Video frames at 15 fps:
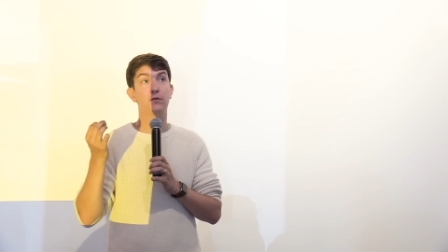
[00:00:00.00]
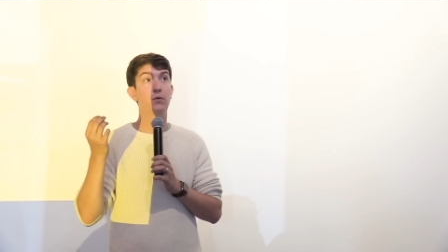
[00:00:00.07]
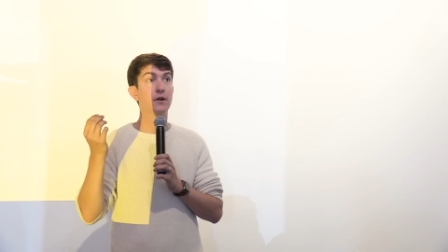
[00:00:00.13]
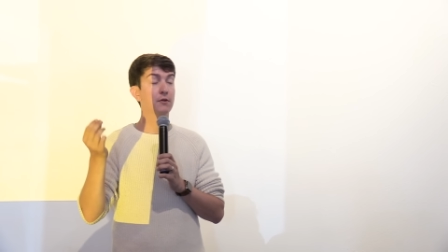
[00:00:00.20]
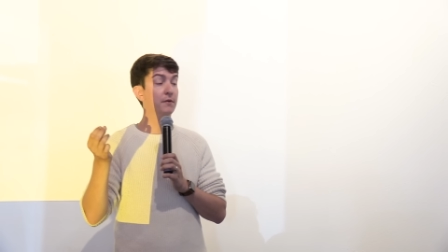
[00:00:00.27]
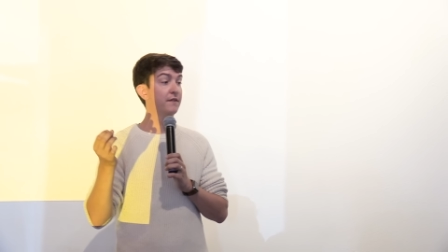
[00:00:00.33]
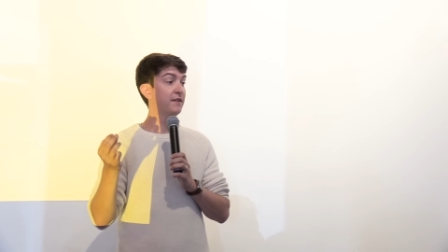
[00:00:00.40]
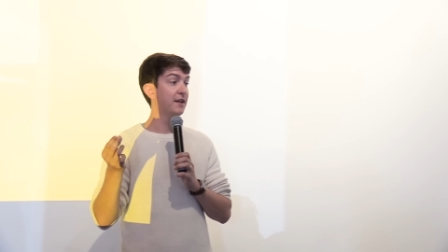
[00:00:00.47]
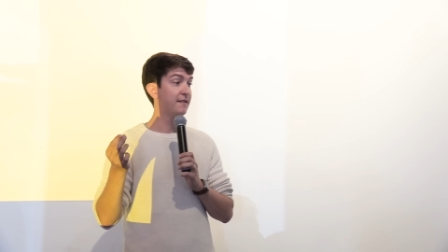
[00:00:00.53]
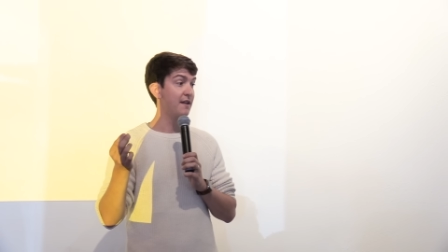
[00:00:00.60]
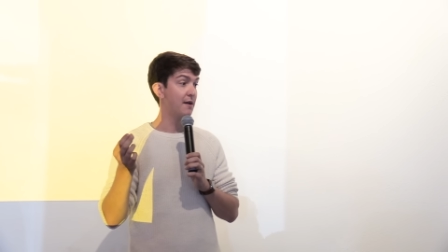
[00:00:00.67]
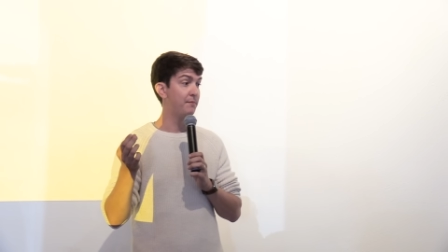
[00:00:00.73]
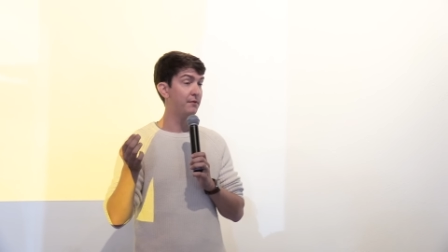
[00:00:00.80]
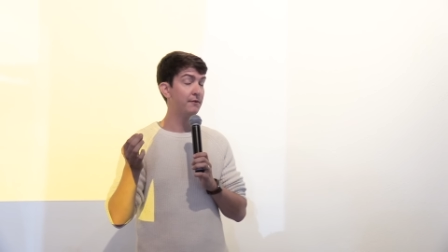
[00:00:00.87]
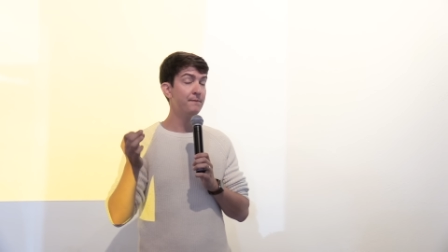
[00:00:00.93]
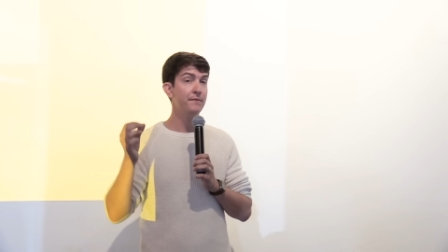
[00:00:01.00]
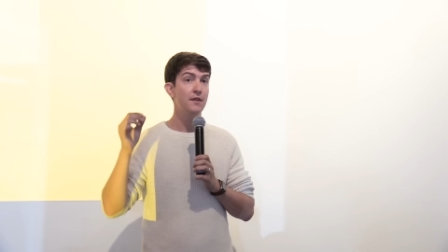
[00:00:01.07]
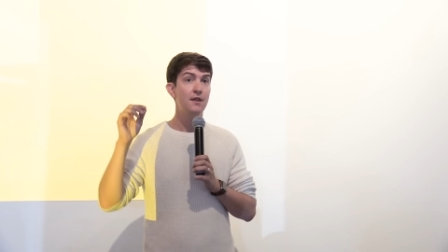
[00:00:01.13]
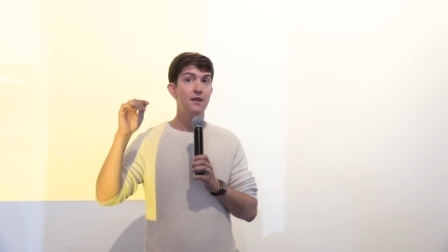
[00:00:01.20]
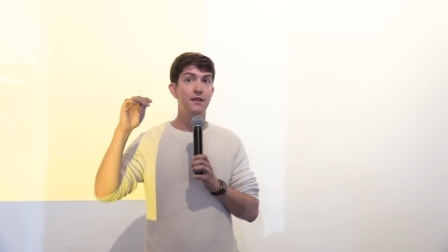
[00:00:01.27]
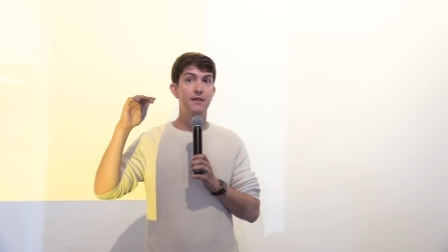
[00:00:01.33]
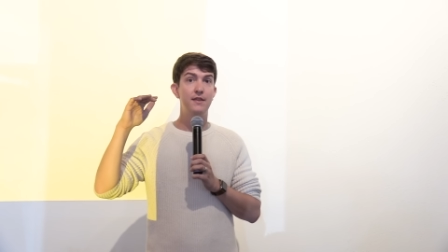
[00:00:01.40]
Twitter was the example,
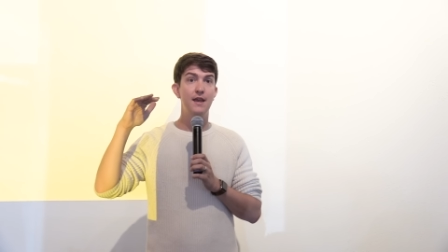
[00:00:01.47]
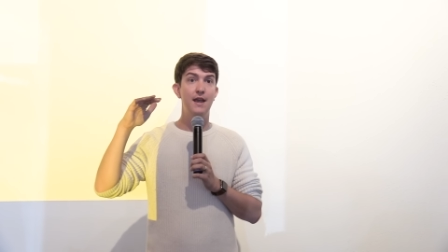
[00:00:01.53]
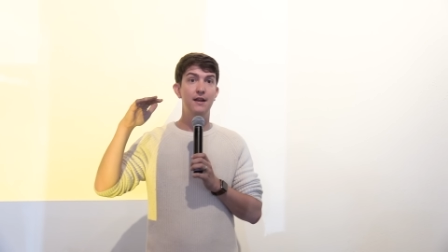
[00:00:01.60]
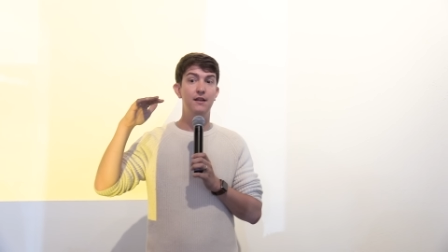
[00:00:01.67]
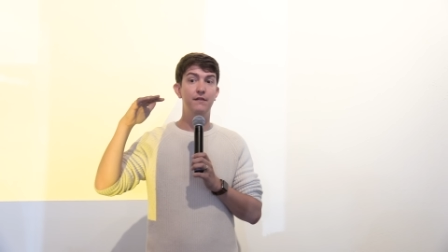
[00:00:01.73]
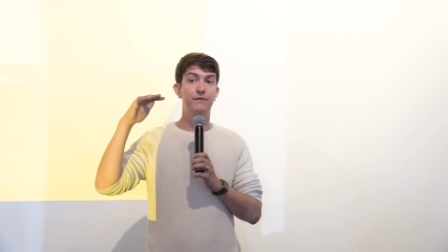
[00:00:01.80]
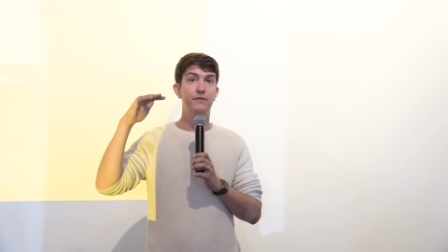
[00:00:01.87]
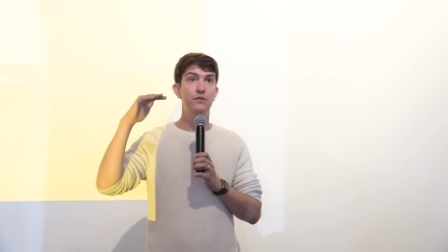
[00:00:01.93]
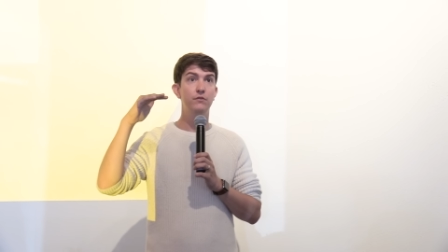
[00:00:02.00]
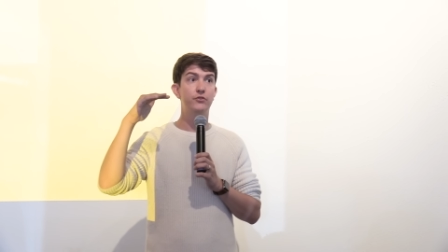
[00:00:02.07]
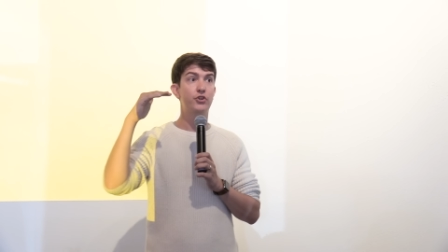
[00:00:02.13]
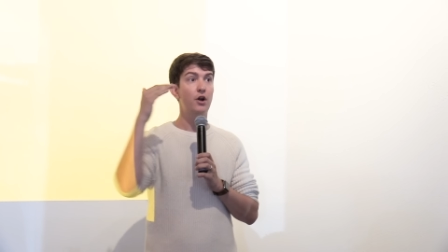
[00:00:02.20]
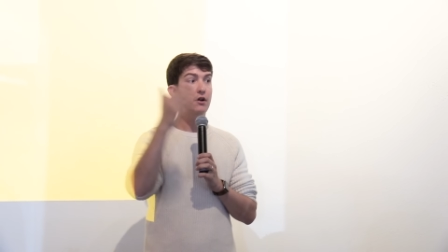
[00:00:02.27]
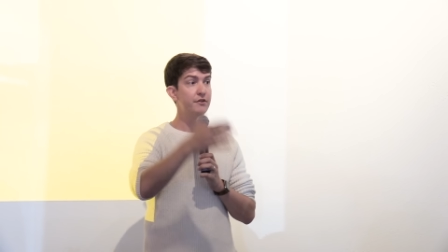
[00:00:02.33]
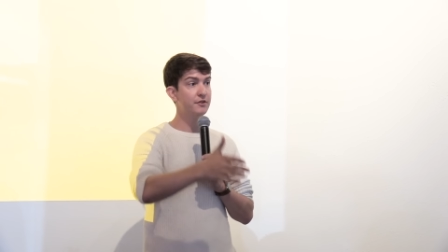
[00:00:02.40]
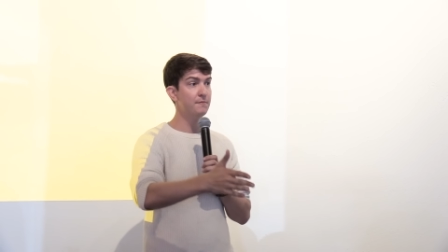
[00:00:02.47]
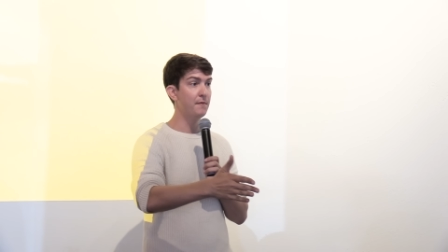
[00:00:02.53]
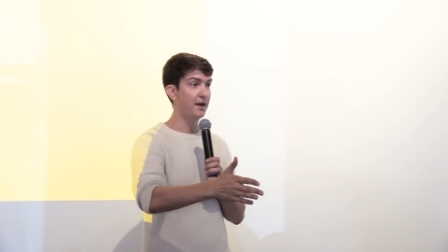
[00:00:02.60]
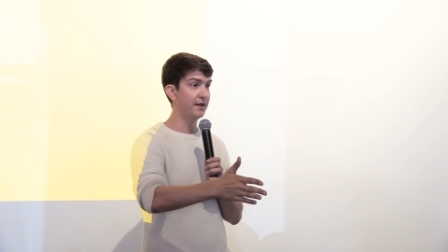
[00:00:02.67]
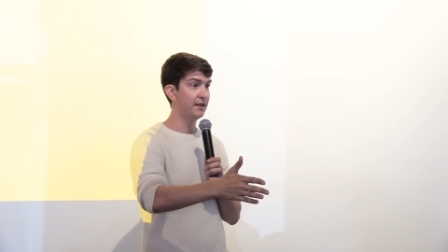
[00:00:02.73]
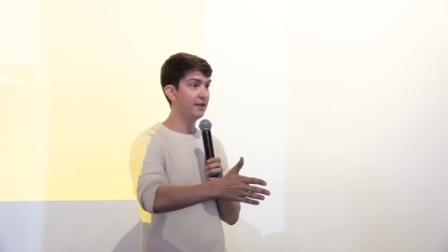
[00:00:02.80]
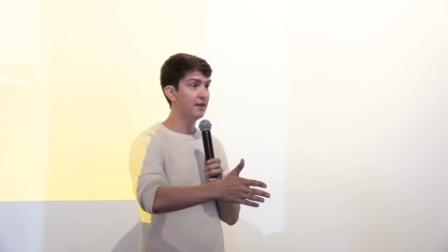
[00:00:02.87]
that if you charged
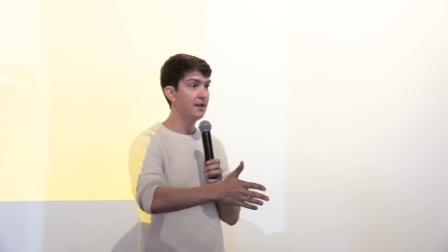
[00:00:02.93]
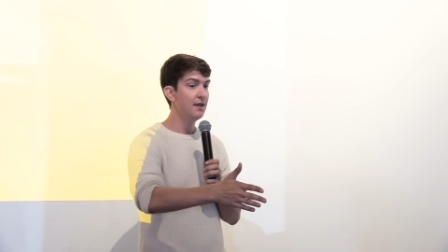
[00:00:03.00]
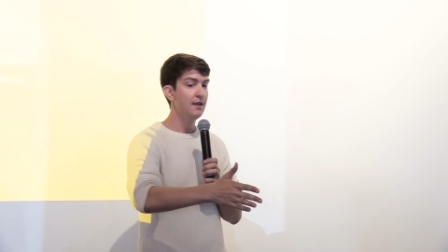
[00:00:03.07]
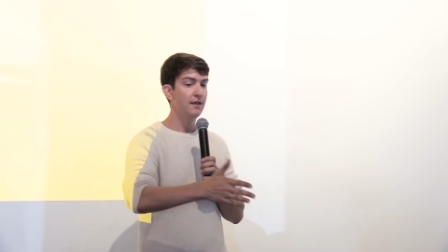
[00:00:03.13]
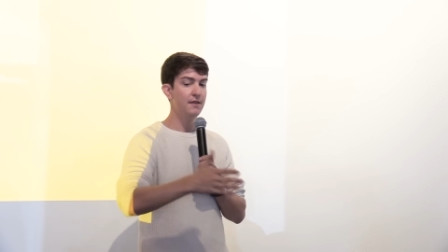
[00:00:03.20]
money,